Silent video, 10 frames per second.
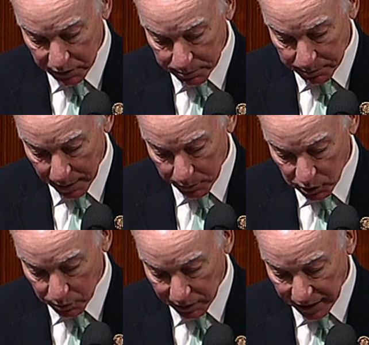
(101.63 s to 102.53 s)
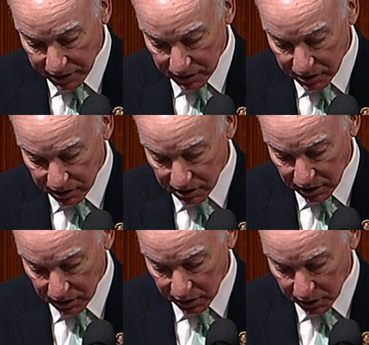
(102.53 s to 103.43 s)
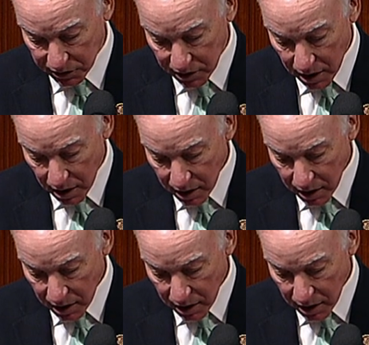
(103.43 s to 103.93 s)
service members with less than 16 years